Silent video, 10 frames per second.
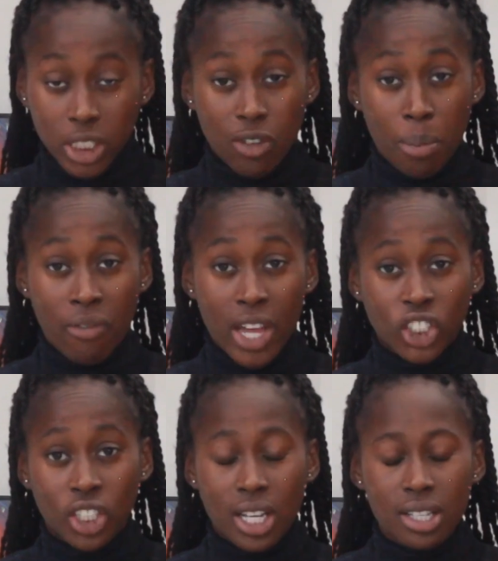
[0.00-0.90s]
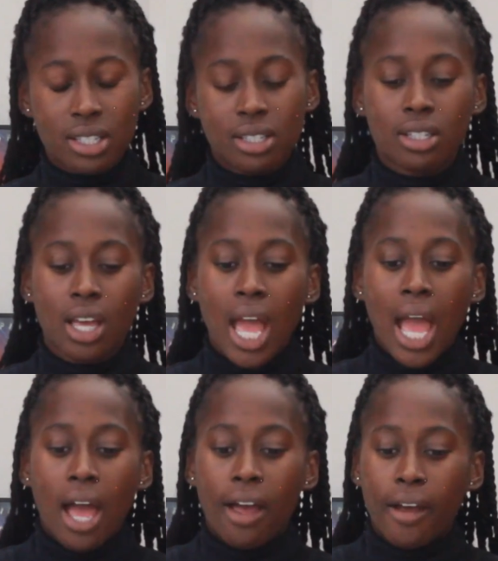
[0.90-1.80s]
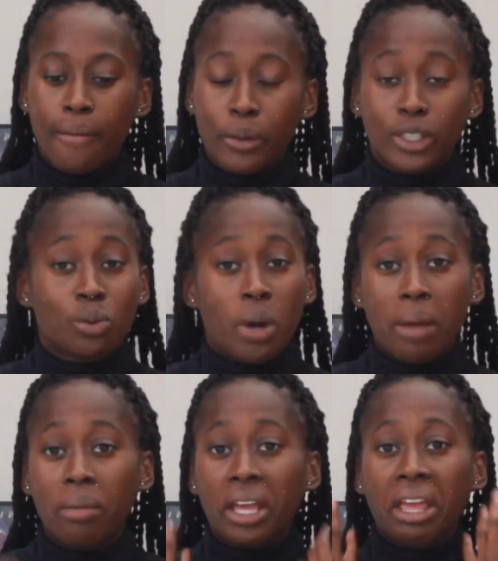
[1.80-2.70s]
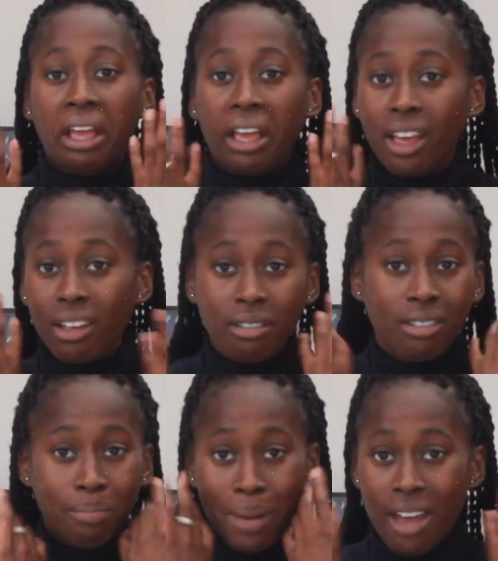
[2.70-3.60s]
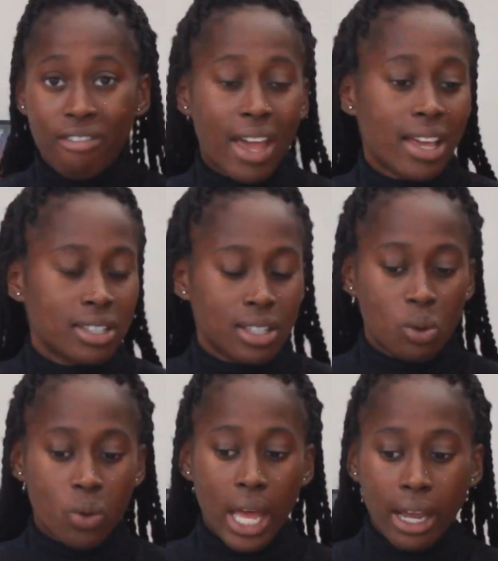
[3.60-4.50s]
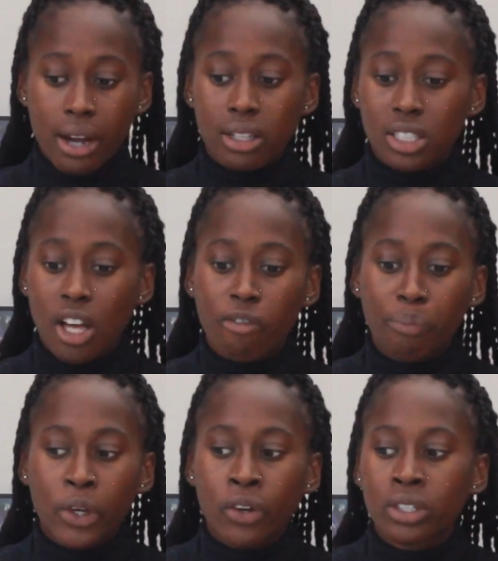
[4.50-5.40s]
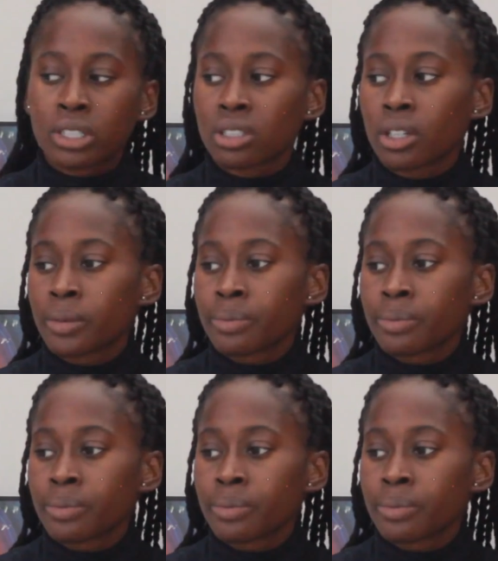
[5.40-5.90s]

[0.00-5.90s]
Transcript: much of a perfectionist, which is why I'm like here, barefaced and all that kind of stuff, because